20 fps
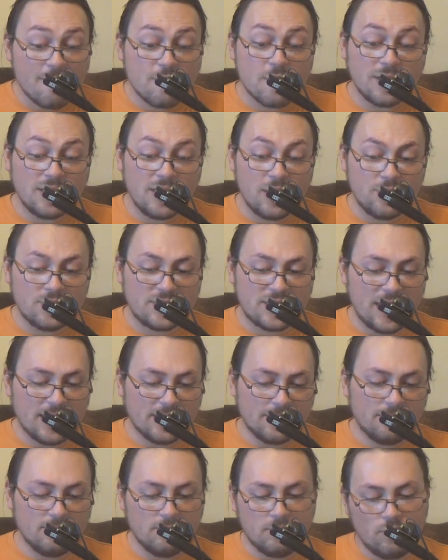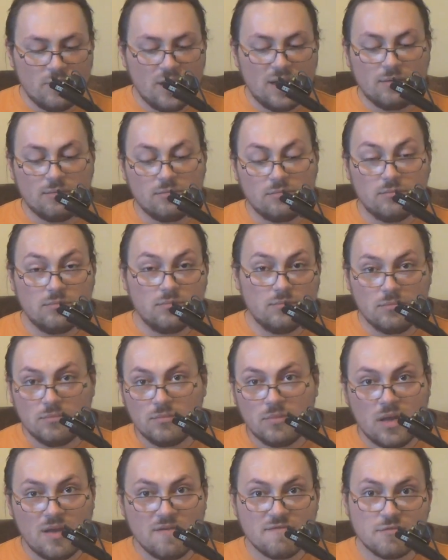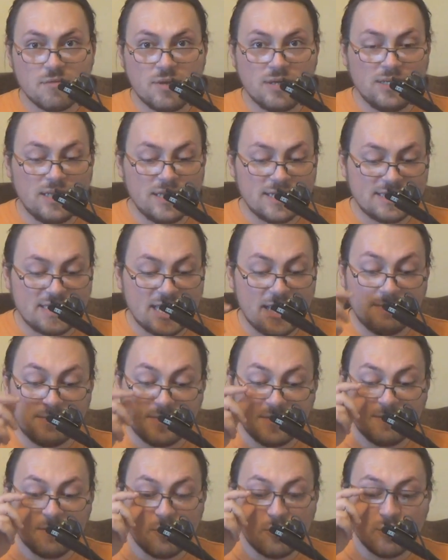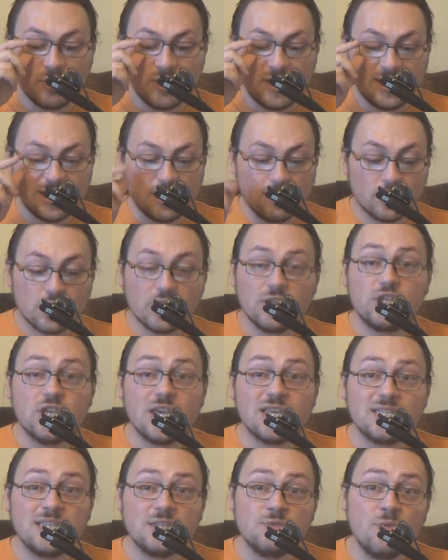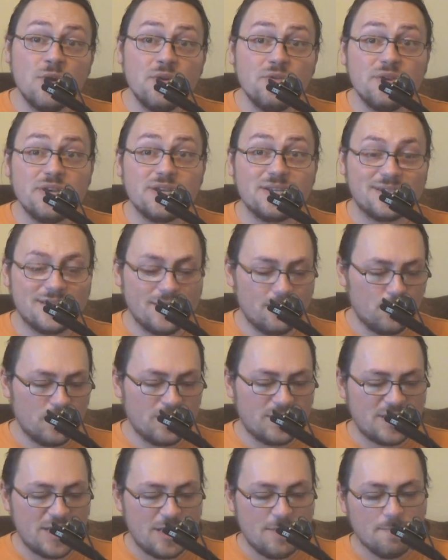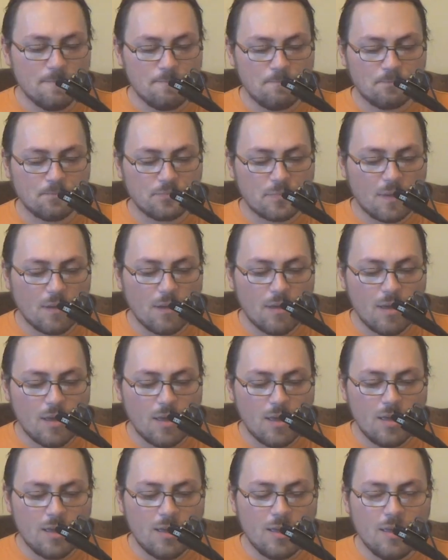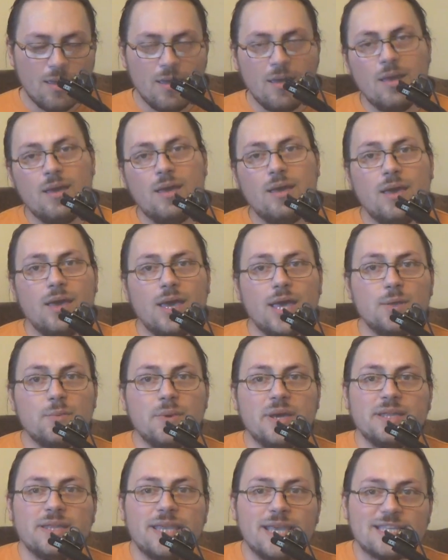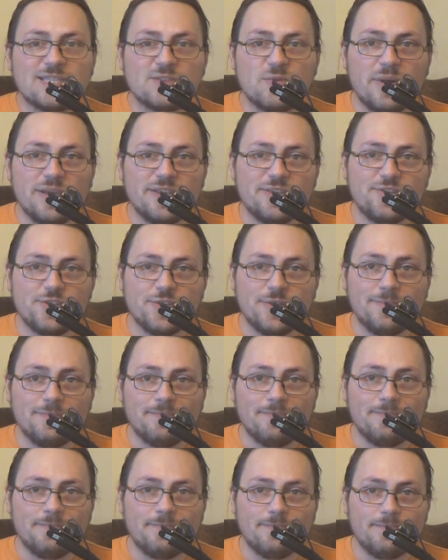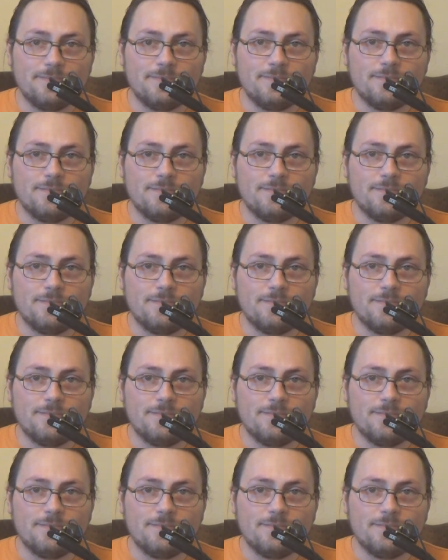Everyone knows that. Well, everyone except for the social justice warriors, it would seem. Anyway, next question.